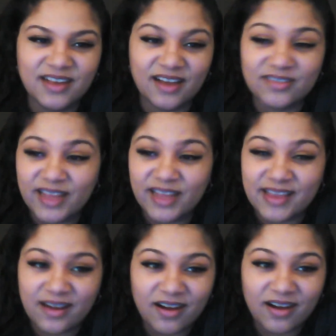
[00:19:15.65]
I don't
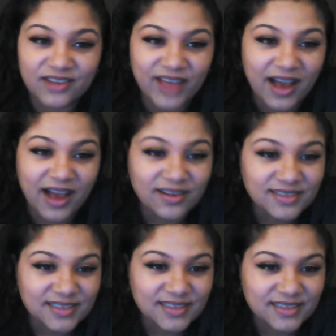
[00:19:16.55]
like that hot of a
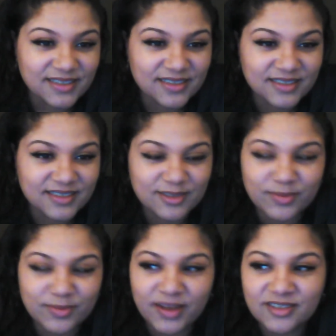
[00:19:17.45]
house
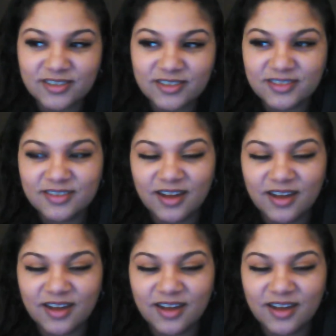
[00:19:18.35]
too much.